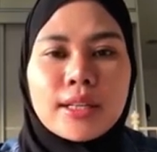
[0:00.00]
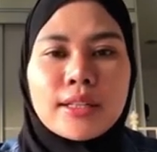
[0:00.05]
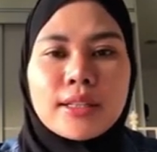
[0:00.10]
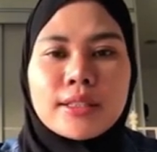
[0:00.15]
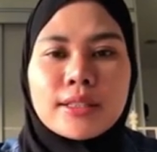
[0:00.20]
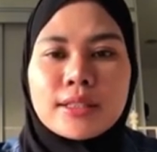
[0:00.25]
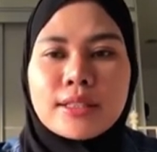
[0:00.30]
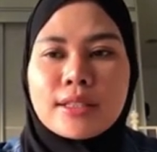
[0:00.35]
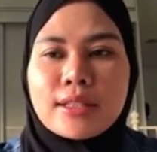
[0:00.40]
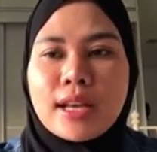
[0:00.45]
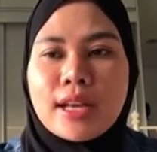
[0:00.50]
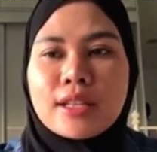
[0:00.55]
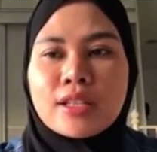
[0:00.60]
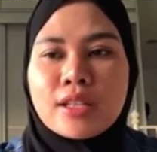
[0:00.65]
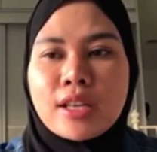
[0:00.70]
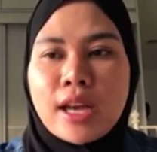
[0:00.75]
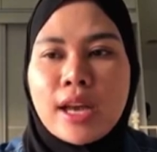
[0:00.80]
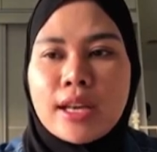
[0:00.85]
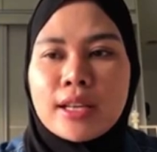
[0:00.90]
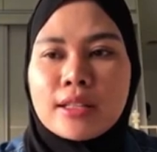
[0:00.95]

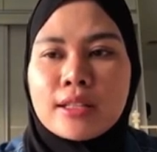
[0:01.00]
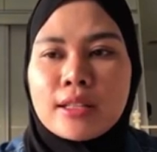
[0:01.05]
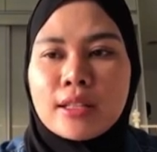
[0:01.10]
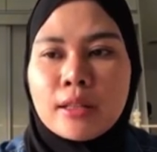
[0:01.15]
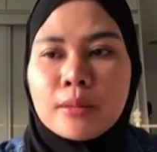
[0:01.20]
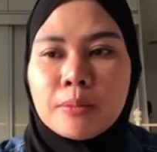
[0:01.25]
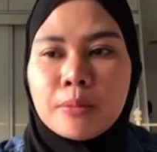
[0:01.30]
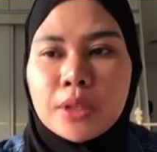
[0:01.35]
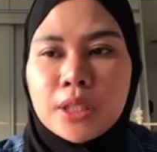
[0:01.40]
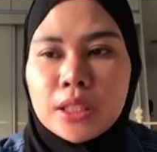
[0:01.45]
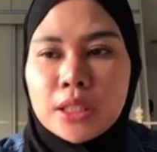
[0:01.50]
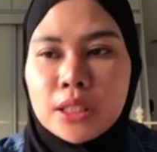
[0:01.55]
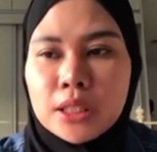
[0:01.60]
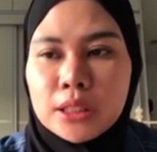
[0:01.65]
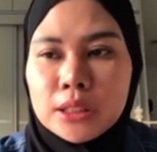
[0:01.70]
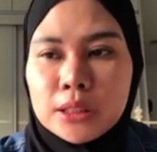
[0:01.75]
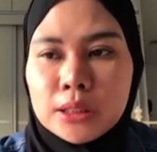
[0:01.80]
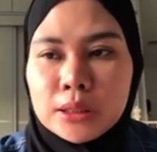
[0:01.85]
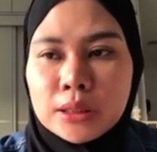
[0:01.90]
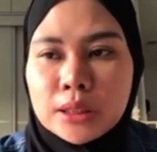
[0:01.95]
such as
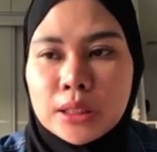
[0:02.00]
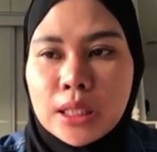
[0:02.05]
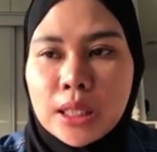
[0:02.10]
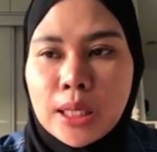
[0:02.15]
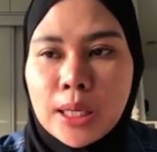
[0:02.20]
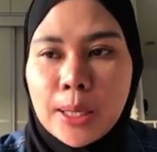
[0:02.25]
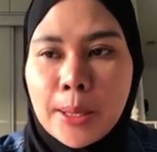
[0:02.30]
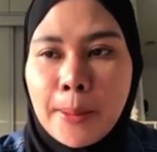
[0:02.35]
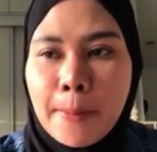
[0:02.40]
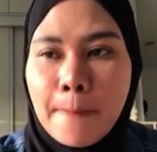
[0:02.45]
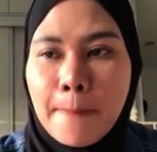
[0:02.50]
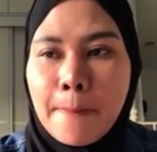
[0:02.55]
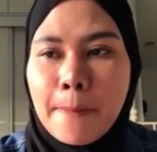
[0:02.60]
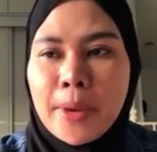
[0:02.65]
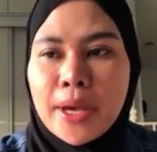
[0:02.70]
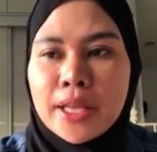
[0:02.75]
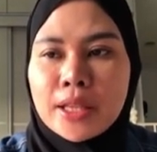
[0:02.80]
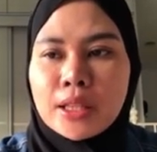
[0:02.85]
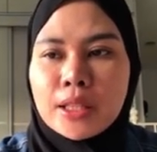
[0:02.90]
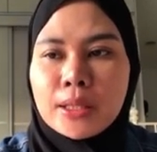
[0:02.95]
pickle
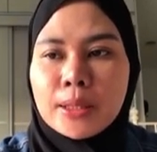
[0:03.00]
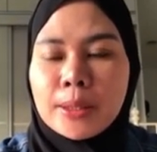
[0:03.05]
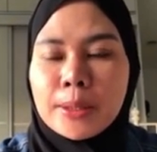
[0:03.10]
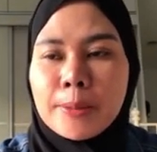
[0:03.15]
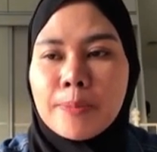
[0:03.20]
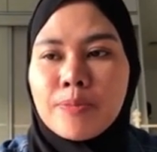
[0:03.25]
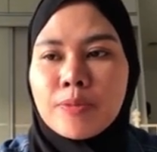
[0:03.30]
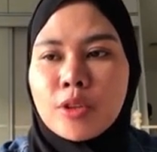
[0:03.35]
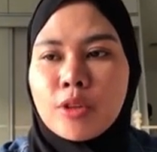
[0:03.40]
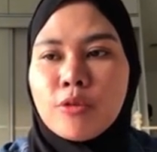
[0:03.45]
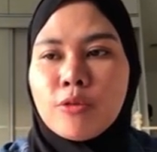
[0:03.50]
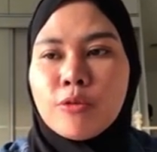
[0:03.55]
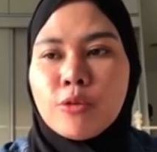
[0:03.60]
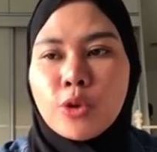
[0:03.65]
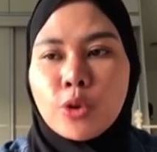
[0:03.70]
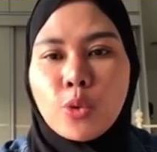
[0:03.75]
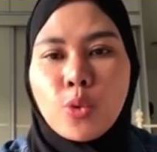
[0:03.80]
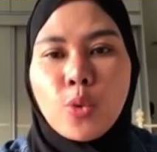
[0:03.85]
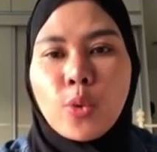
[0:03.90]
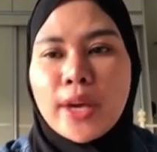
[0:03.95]
matter,
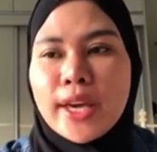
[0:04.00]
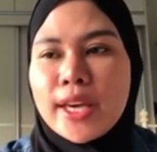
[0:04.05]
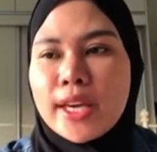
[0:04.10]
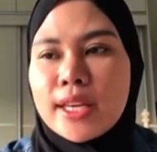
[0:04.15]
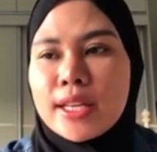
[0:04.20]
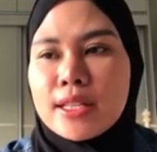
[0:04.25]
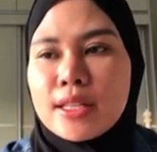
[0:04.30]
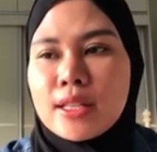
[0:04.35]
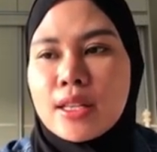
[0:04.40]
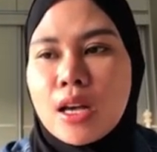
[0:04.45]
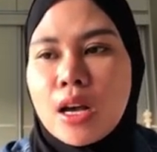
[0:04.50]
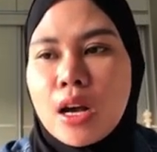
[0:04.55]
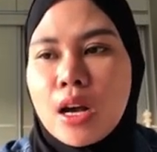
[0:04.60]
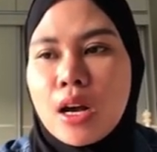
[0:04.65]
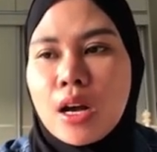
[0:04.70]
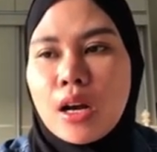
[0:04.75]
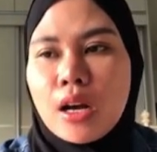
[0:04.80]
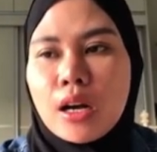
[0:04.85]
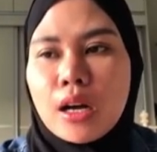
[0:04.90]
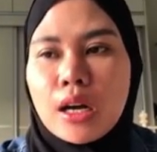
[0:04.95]
food waste,
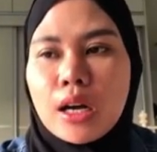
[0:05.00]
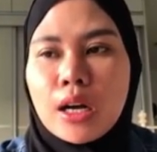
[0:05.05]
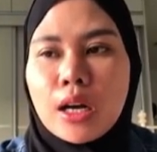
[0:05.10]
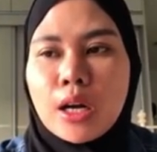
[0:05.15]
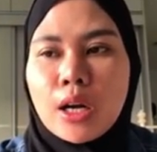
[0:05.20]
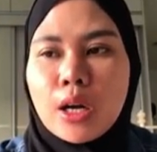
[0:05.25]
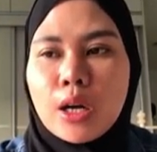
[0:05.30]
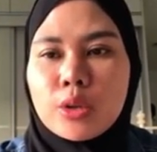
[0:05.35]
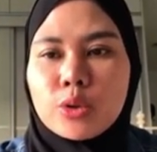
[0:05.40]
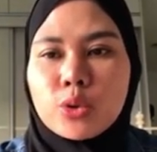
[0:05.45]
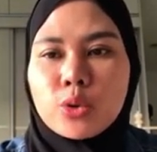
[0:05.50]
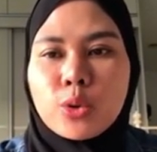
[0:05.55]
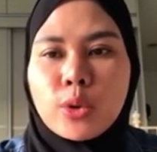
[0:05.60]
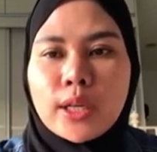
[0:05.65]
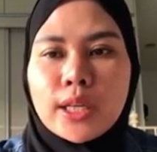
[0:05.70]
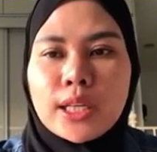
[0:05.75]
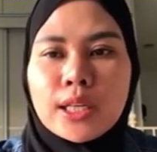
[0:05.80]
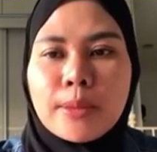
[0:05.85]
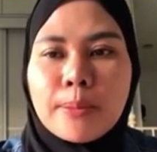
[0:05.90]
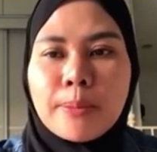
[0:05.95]

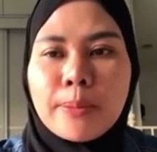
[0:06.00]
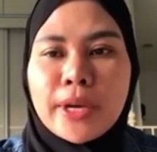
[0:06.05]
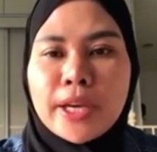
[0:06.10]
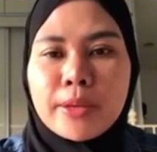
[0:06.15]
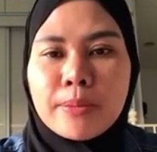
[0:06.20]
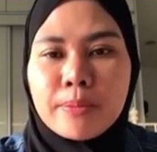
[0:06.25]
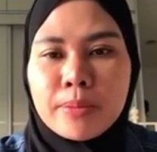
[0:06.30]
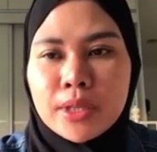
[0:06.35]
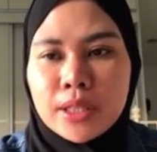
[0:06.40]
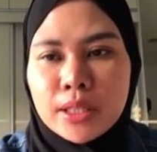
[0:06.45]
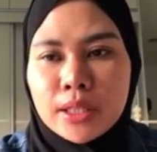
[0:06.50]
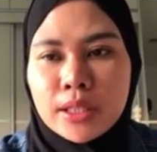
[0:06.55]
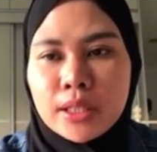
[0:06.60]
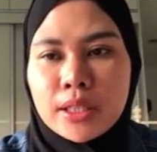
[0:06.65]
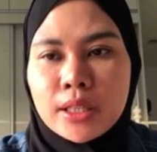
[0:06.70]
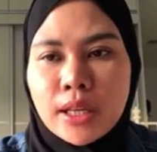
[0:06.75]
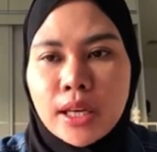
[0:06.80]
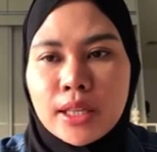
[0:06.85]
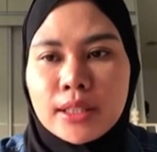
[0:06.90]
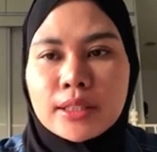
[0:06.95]
toilet
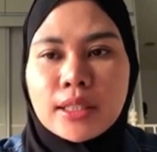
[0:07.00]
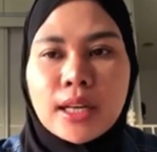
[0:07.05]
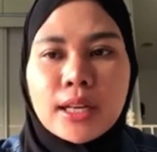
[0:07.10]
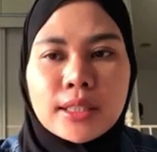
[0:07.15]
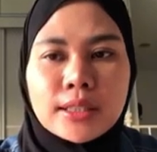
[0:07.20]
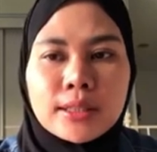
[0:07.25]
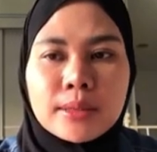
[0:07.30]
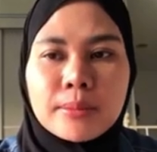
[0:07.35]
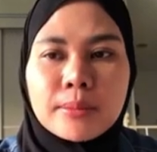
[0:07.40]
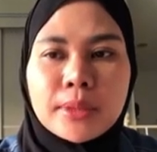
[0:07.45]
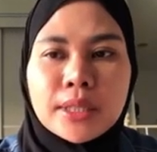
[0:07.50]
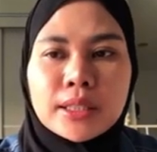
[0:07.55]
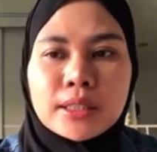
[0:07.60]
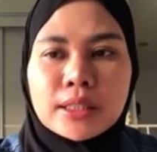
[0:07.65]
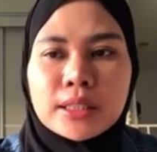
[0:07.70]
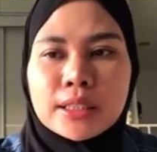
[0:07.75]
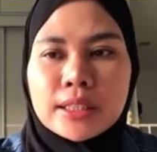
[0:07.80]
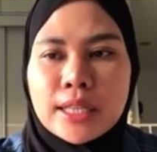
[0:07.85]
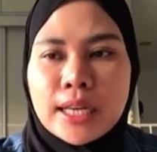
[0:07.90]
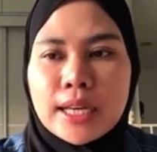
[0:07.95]
paper, and other
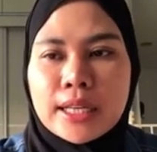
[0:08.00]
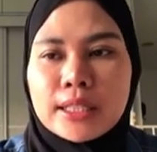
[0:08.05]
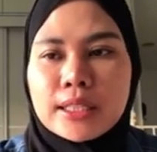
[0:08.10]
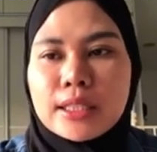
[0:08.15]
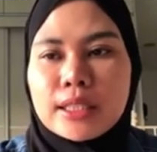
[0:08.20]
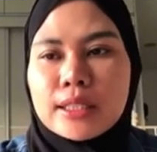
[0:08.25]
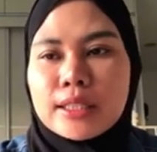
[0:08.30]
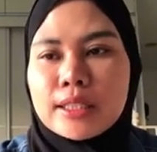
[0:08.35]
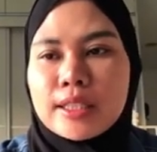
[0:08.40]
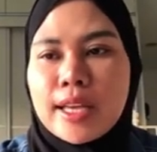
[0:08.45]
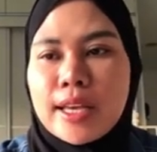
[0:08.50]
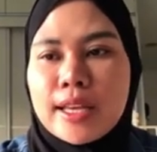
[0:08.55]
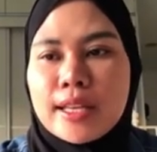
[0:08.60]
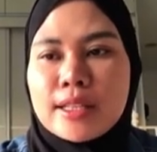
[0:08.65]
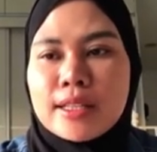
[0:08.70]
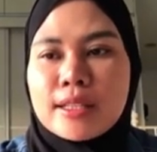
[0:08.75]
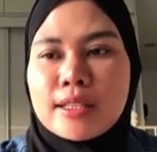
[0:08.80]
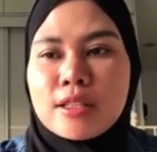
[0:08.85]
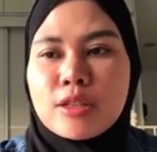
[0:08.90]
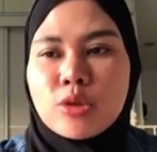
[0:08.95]
matter that
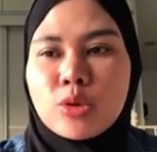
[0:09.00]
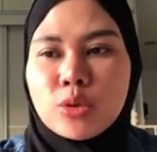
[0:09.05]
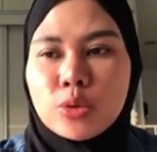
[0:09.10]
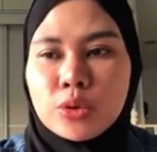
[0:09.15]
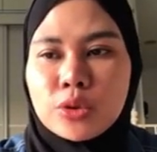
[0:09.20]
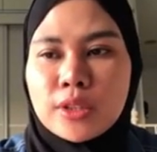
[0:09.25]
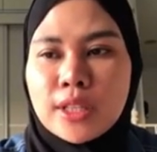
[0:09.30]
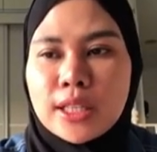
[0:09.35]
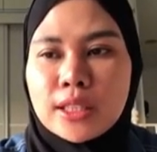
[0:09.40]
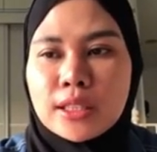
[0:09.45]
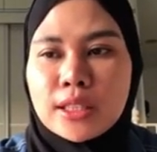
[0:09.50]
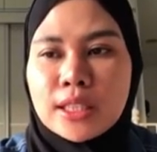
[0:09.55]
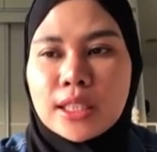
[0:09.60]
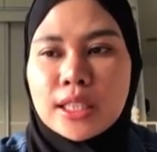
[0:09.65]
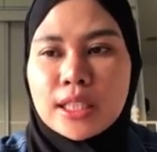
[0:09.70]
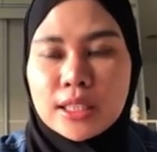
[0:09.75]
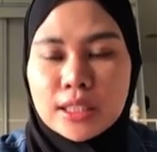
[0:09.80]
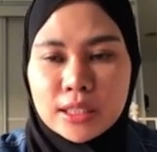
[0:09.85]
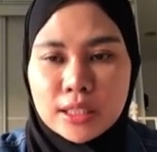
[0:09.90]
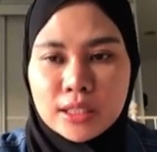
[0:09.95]
tends to settle
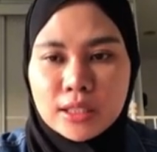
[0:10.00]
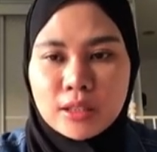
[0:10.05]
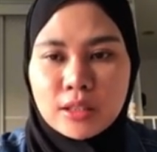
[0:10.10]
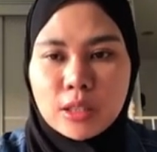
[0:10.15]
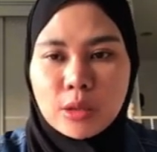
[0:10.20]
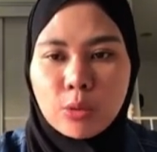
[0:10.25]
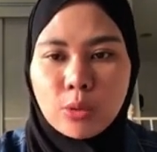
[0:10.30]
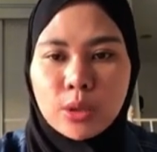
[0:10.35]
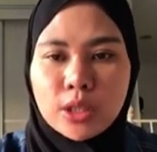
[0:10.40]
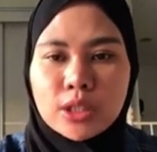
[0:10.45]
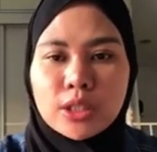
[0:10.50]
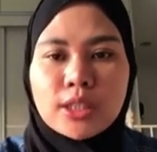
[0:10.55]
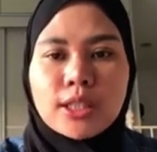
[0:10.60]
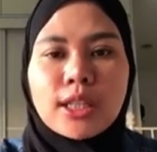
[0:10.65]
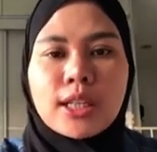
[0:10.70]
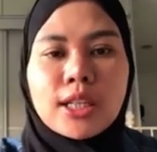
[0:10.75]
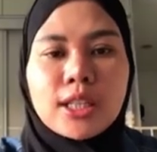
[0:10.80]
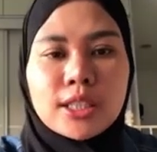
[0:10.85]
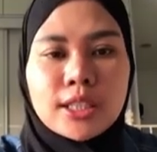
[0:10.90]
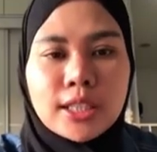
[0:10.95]
in the still water.
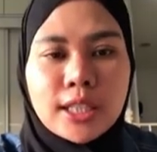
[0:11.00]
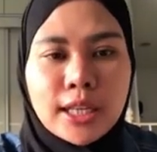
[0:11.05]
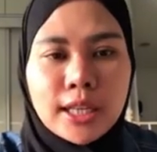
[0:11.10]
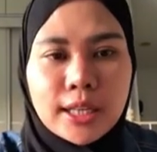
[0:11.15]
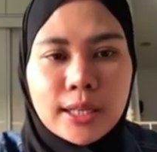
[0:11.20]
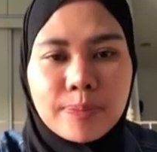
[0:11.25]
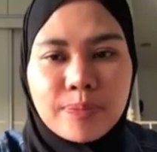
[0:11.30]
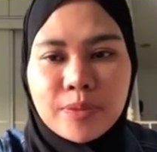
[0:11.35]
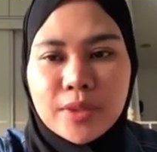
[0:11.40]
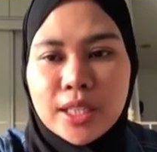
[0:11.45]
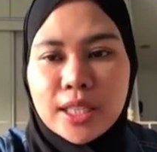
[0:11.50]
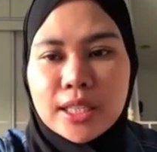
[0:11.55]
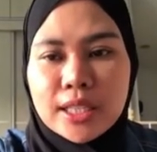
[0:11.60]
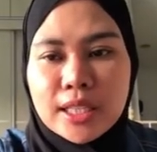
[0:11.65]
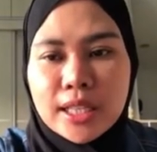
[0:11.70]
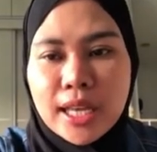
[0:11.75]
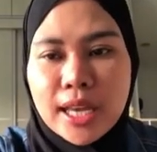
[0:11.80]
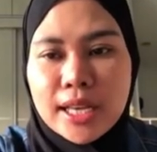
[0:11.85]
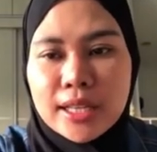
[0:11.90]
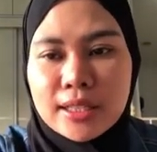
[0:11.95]
Okay, the
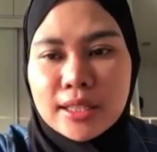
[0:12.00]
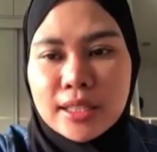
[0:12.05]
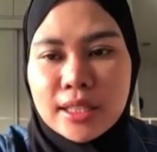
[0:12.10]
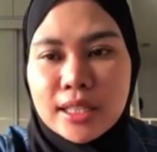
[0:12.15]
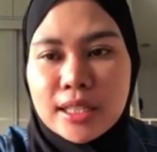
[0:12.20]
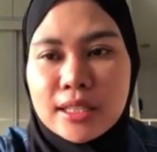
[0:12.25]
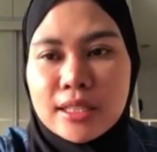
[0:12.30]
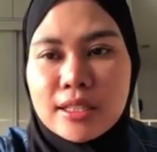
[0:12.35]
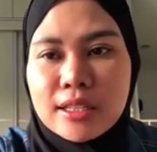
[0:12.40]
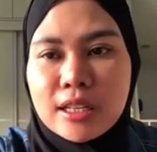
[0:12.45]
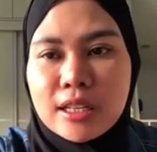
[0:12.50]
next is the